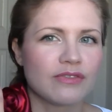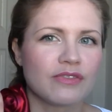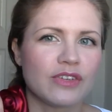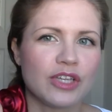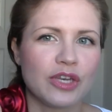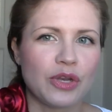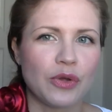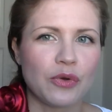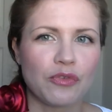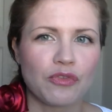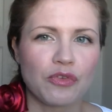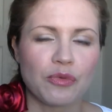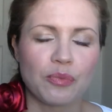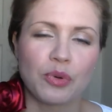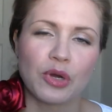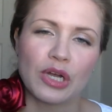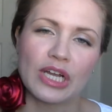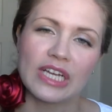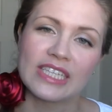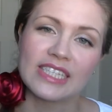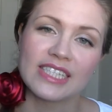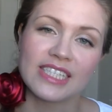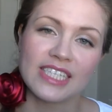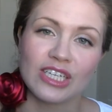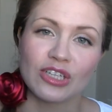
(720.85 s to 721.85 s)
you know, if you put
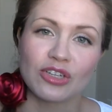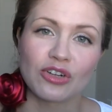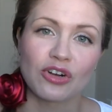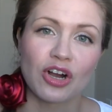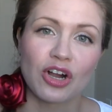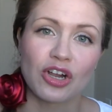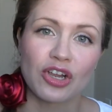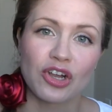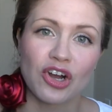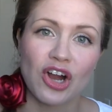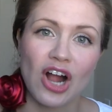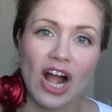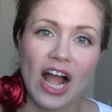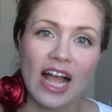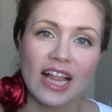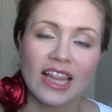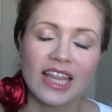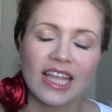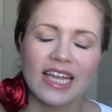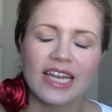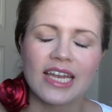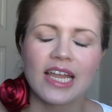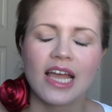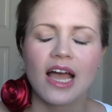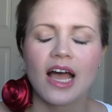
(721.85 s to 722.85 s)
concealer on your
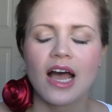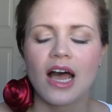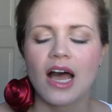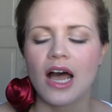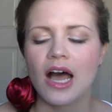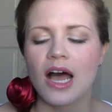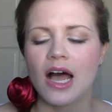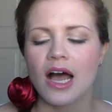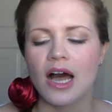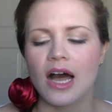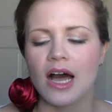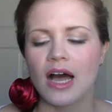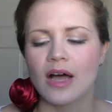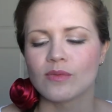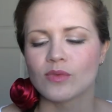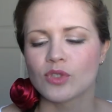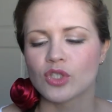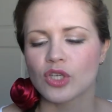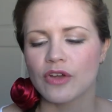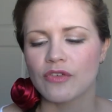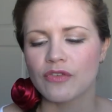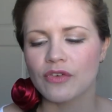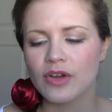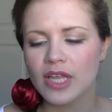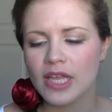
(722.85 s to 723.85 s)
eyelid.
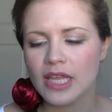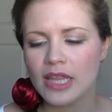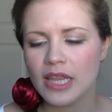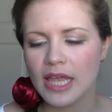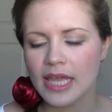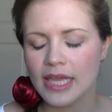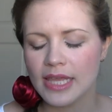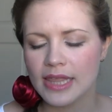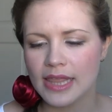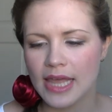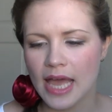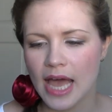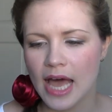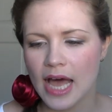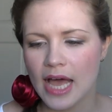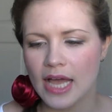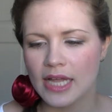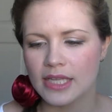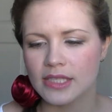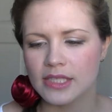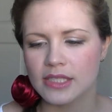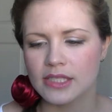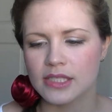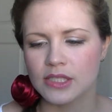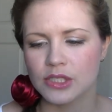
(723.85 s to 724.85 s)
So I really like
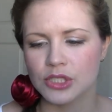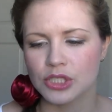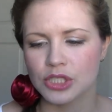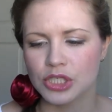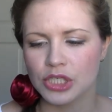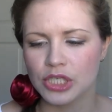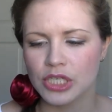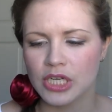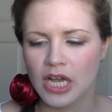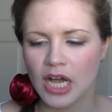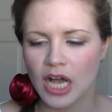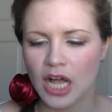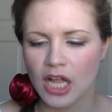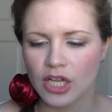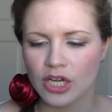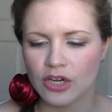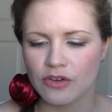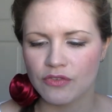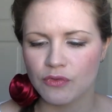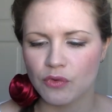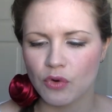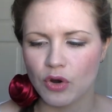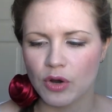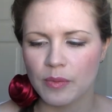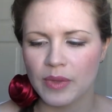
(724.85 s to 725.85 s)
that. This is a good color
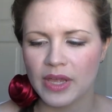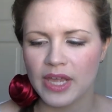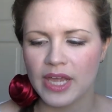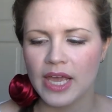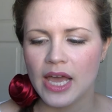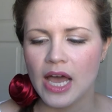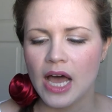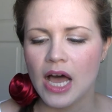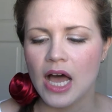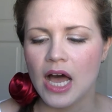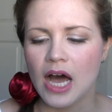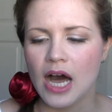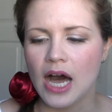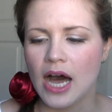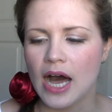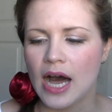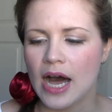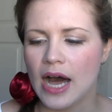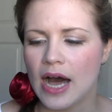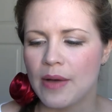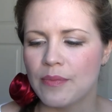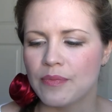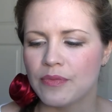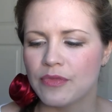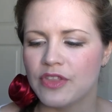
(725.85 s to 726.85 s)
for me.
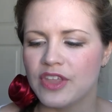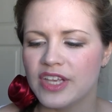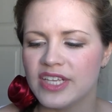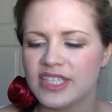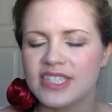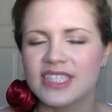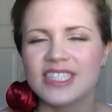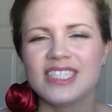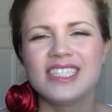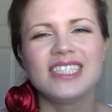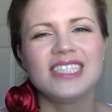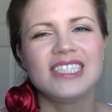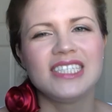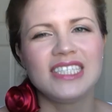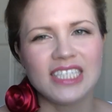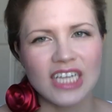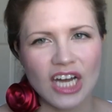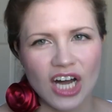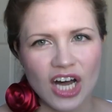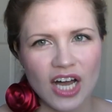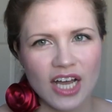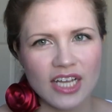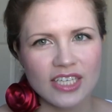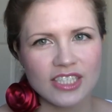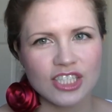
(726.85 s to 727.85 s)
This
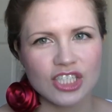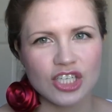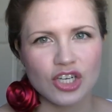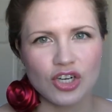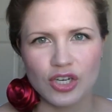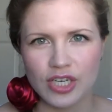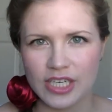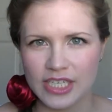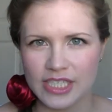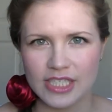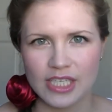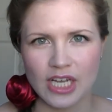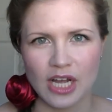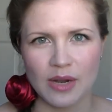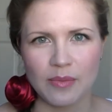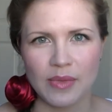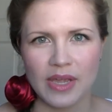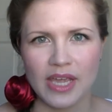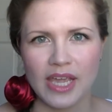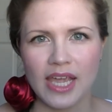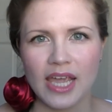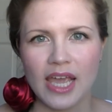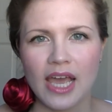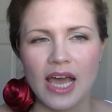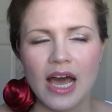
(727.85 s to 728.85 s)
does crease on
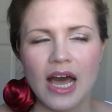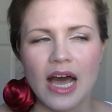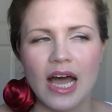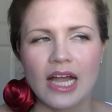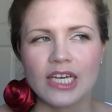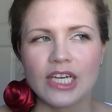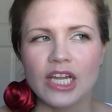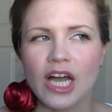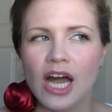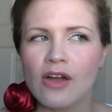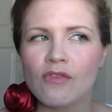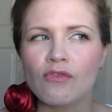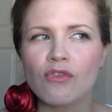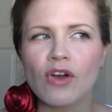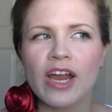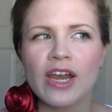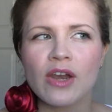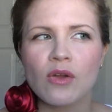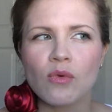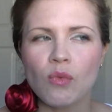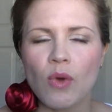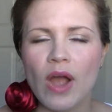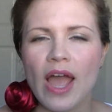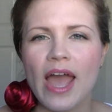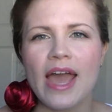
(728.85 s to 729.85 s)
me. Not right
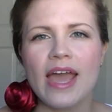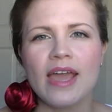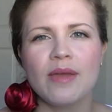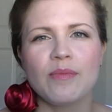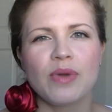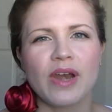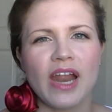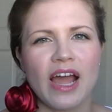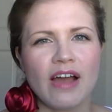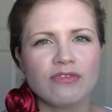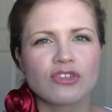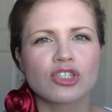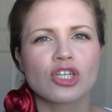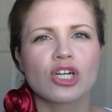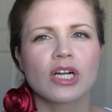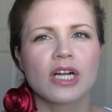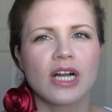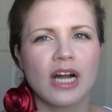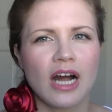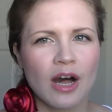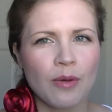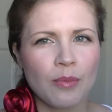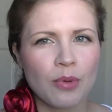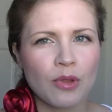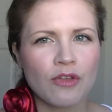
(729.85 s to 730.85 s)
away, but after a
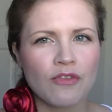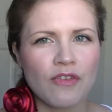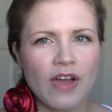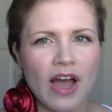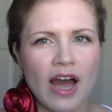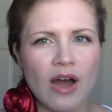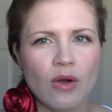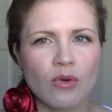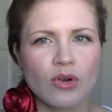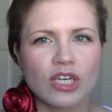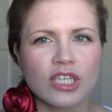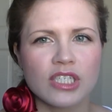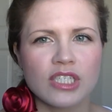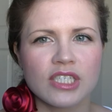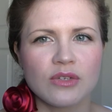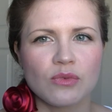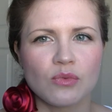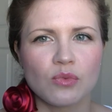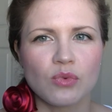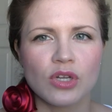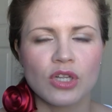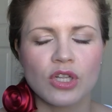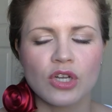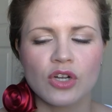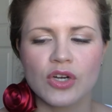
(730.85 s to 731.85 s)
couple of hours it
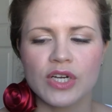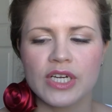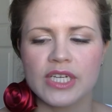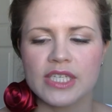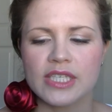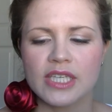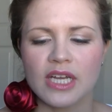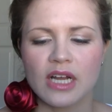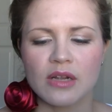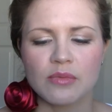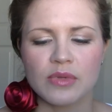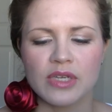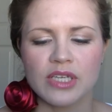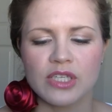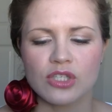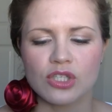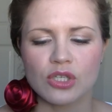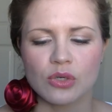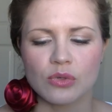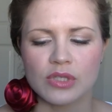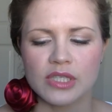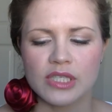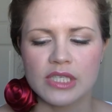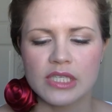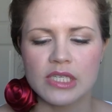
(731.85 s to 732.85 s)
will crease on me,
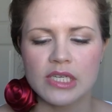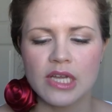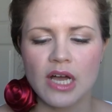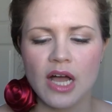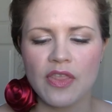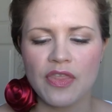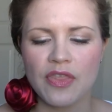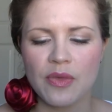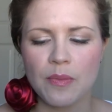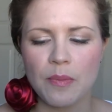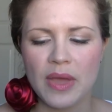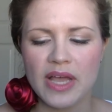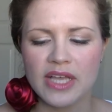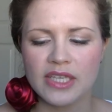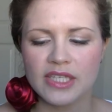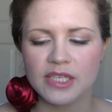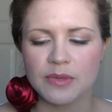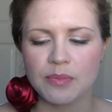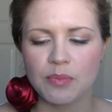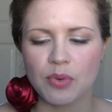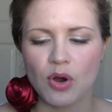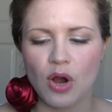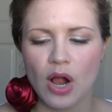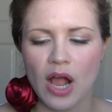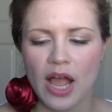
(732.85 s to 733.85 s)
so it's not the
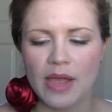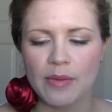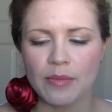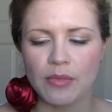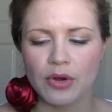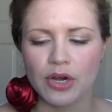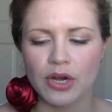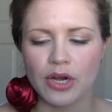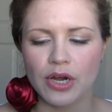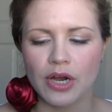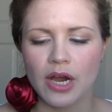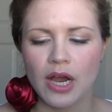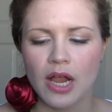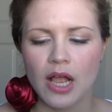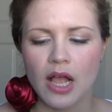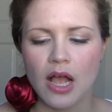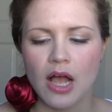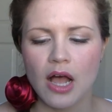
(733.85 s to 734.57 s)
best primer